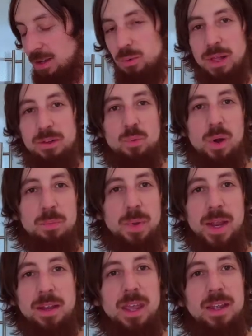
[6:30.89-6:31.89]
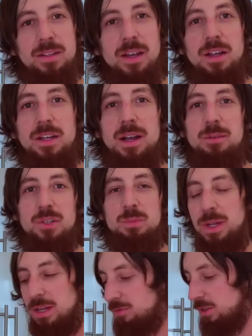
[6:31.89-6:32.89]
we'll have one pancake done, and I'll
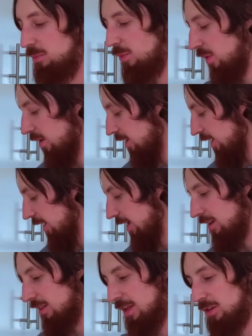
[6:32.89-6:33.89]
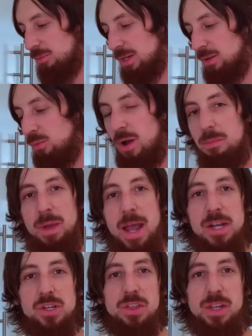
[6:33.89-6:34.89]
just make a few more, and that'll be one batch.